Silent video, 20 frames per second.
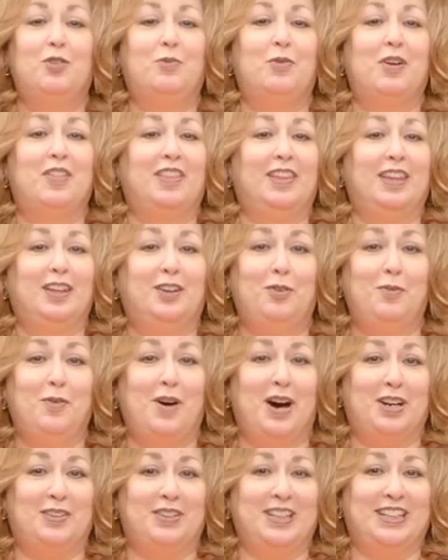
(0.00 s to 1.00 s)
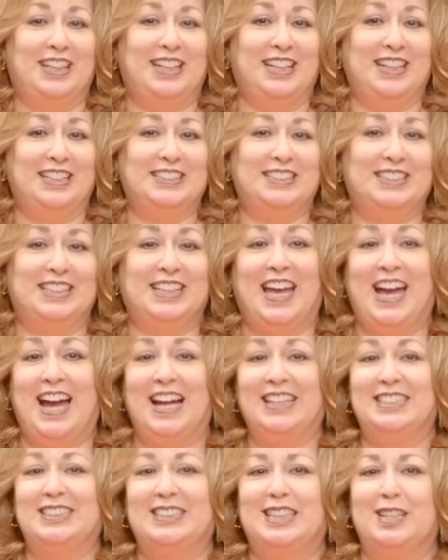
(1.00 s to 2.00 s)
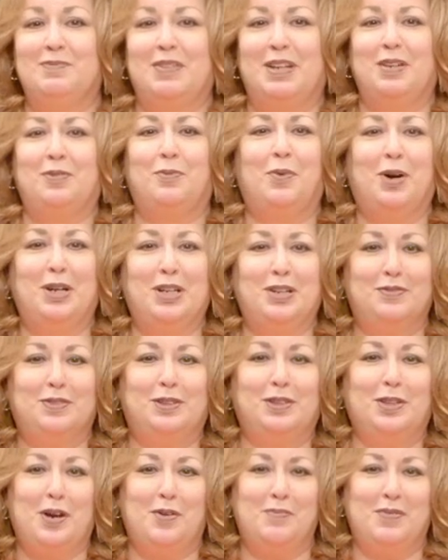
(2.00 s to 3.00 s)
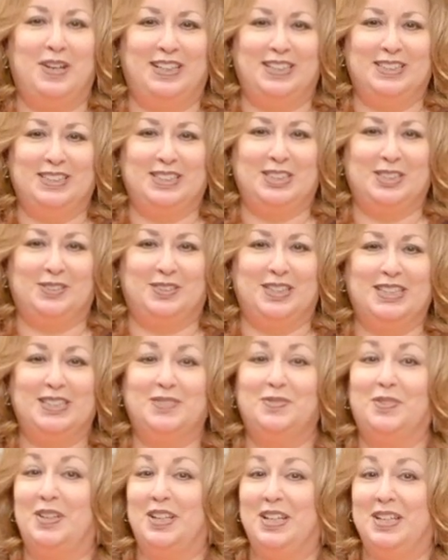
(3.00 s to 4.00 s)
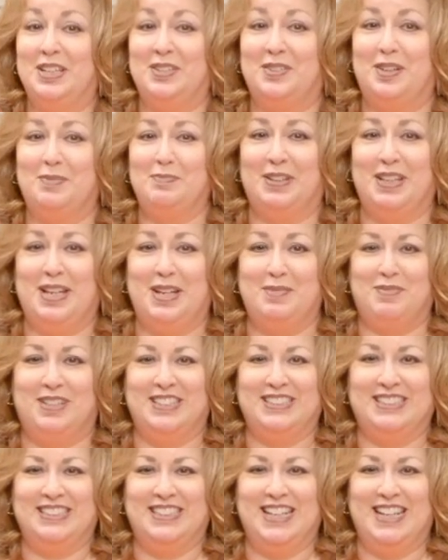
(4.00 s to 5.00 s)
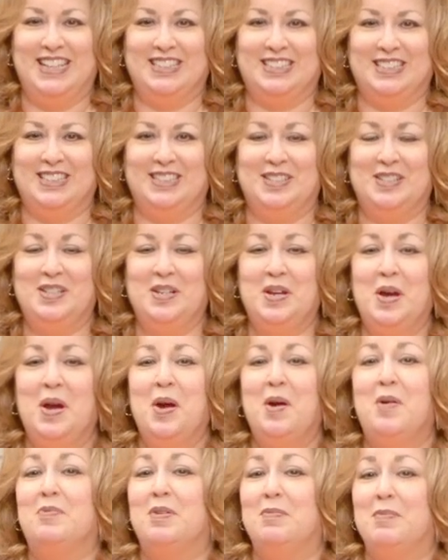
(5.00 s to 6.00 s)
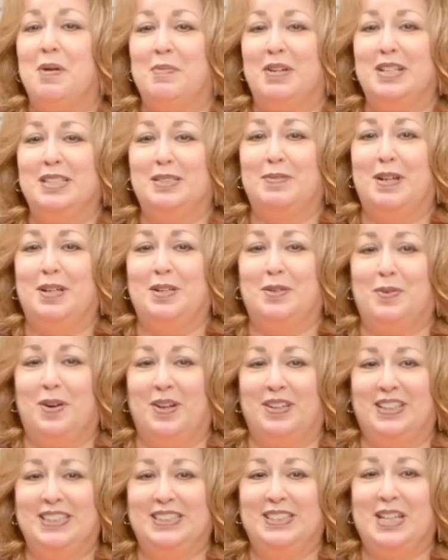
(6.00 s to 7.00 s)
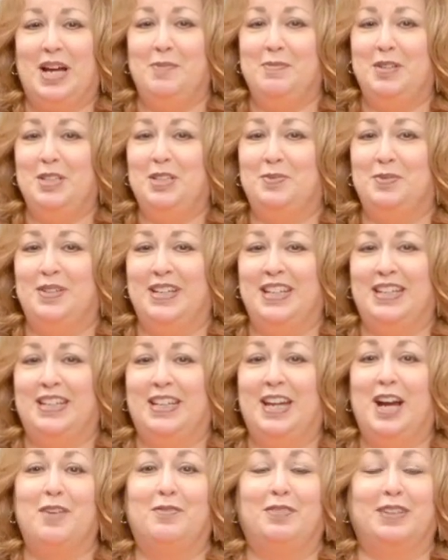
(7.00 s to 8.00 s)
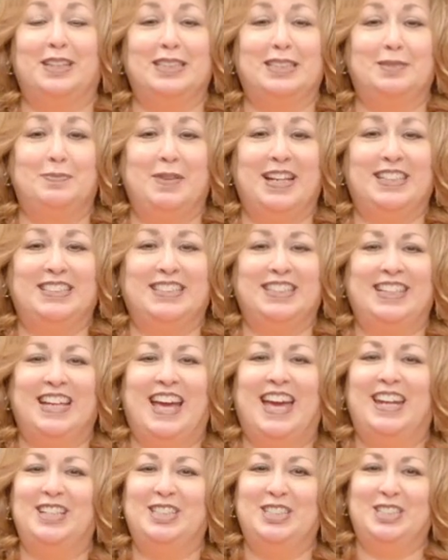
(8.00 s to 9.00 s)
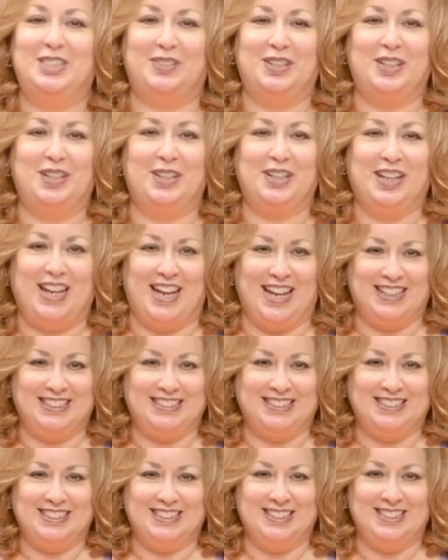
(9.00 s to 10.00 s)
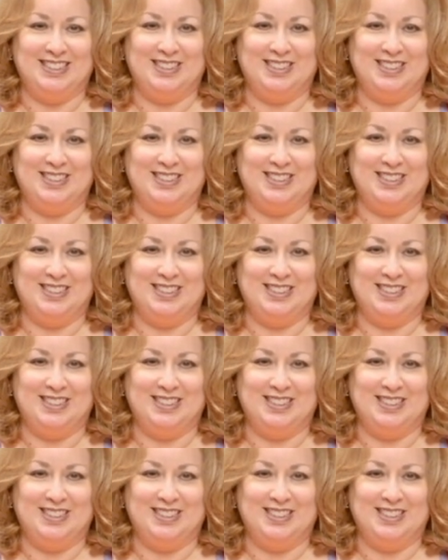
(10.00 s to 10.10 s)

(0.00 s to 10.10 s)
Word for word: With little watering needs, the cactus can be a wonderful low maintenance choice for an indoor plant presentation. Remember to spend quality time each week carefully inspecting and enjoying your cactus.